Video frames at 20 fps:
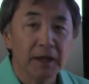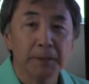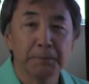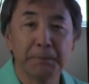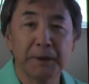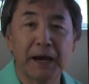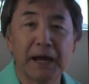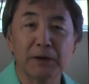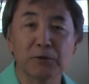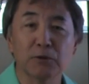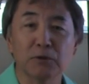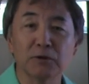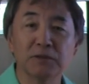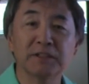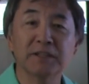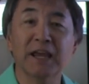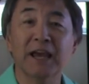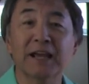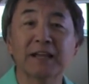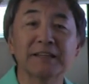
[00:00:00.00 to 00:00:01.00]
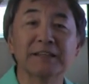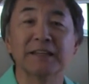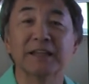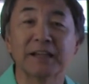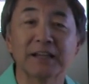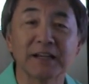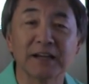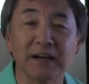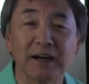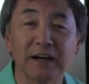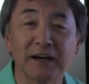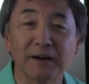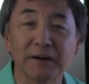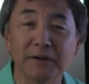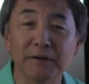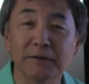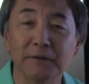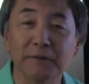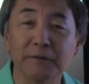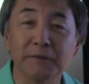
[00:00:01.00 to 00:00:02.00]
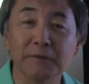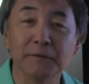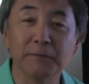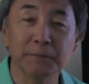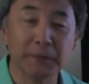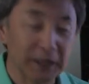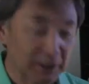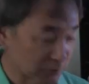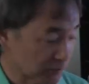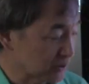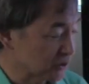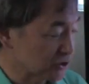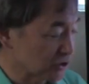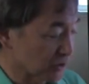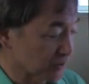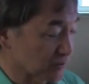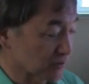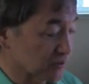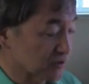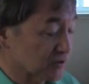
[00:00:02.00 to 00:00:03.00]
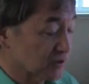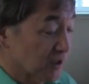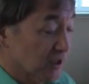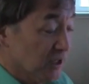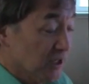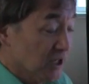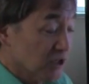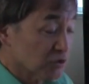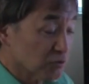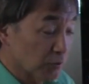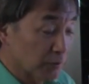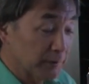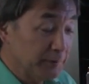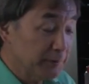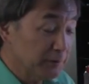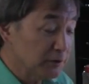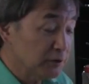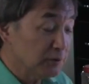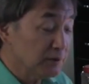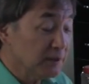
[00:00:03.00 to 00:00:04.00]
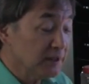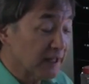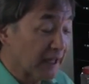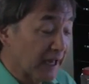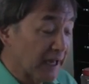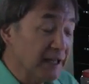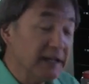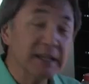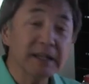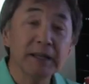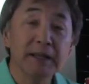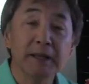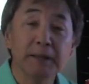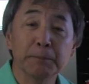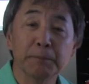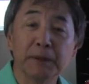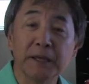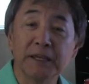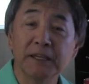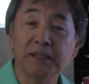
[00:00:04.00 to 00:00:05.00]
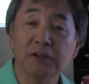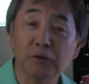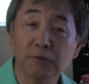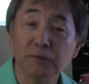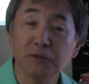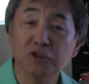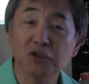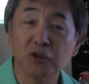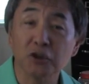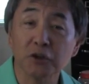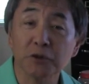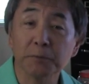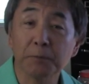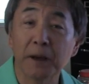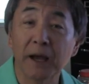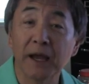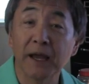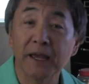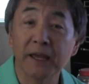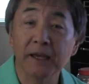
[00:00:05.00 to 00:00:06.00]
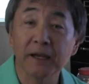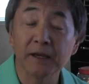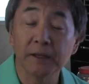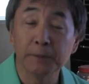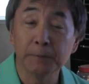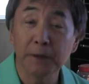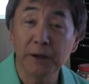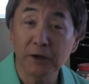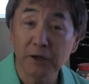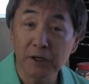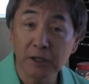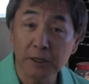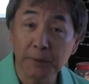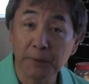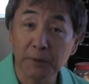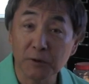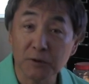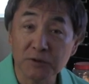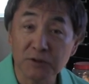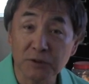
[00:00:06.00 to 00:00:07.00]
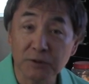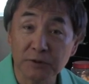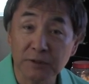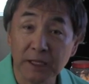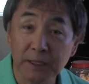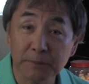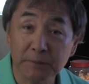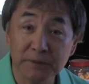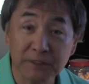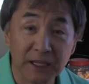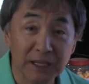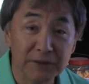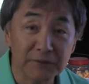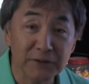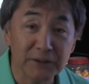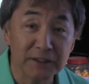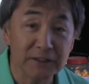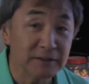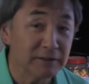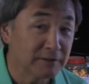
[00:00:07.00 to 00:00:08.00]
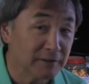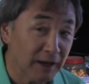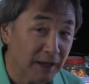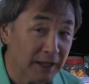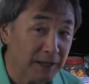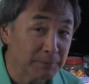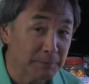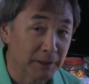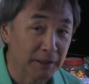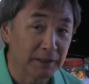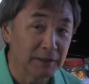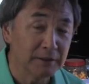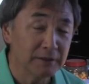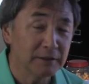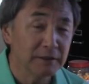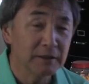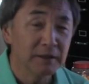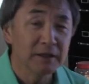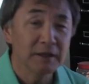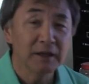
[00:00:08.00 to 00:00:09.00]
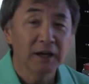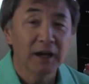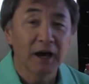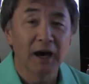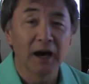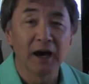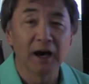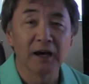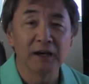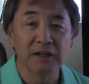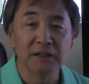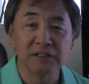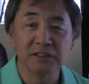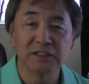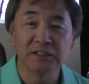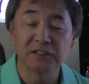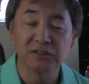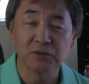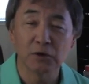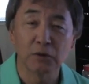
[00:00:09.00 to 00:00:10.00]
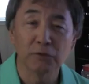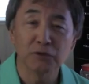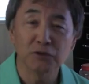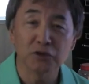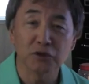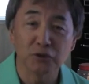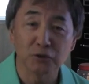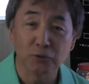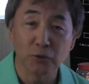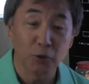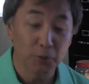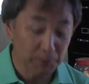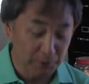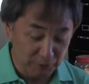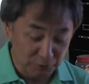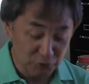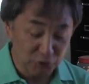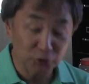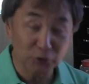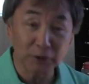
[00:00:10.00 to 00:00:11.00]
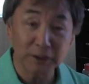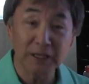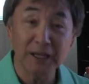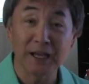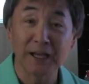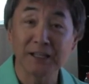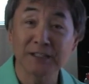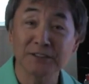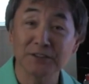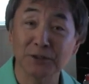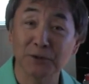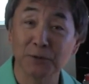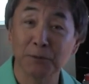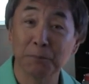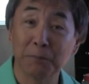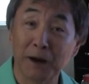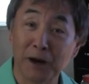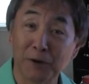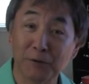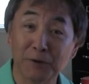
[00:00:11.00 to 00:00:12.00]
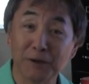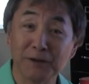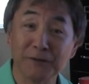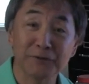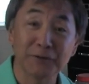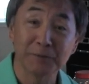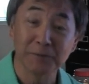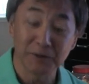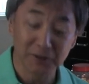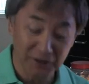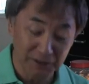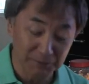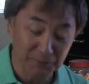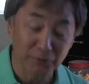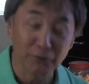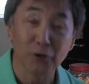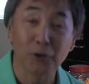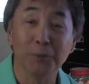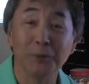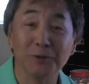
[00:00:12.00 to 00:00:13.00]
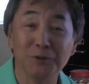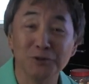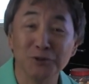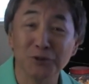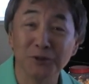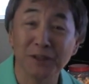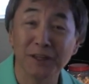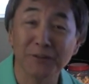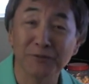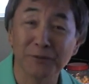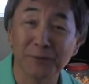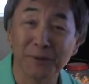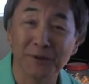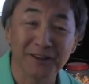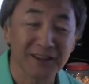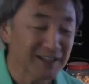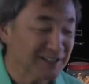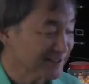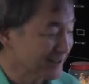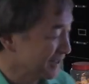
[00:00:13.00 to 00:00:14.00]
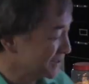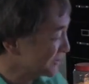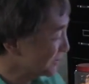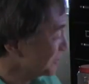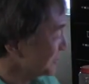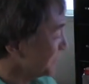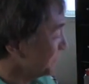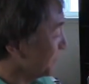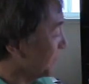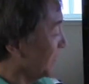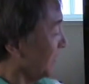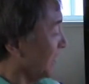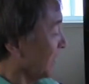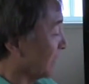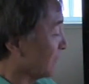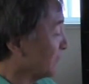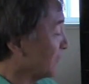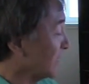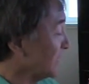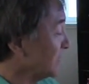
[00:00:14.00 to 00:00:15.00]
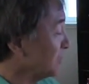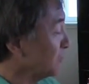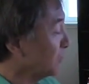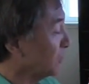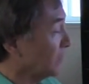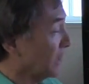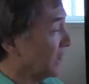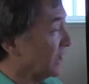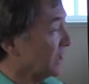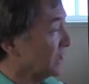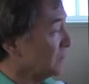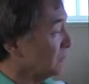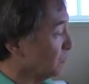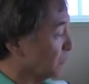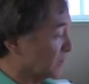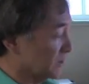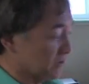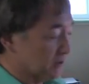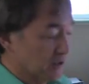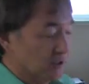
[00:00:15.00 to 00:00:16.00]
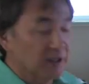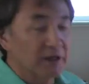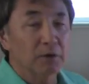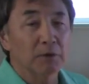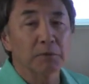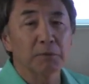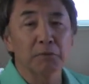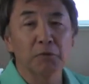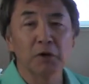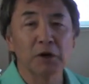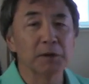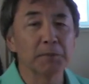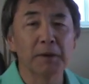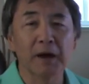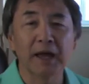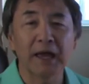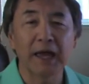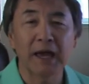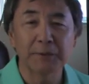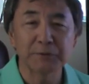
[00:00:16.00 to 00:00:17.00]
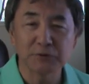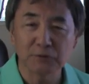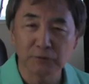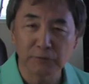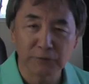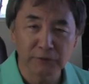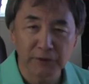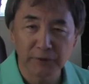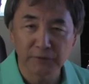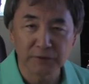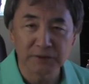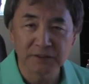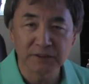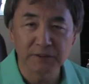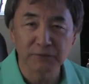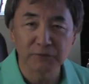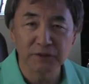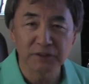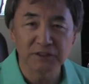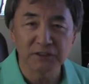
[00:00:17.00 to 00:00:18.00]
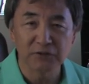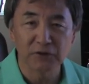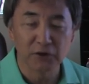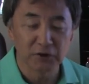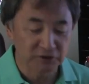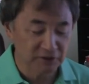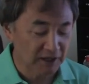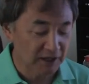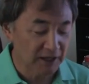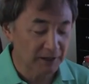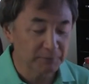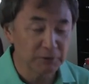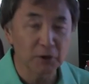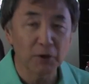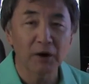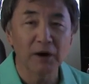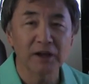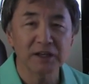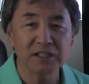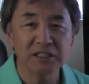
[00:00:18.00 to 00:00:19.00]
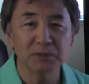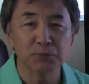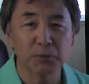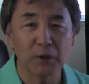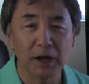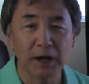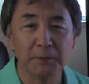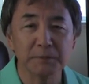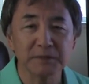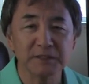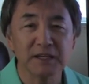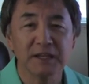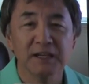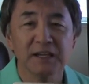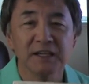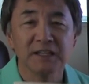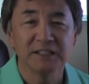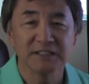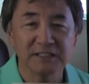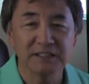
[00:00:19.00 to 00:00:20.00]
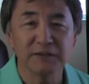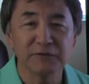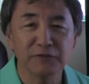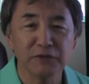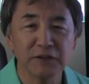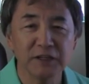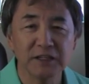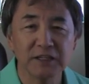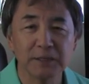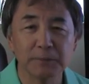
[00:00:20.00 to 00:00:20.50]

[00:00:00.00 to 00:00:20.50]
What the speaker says: pyrotechnic piano concertos. So we'll be doing that, playing an overture by an American composer named David Diamond. It's his overture to Romeo and Juliet, so borrowing from the theme of Romeo and Juliet from our last concert. And finally, we'll end with one of my absolute favorite symphonies of all time, Johannes Brahms' Symphony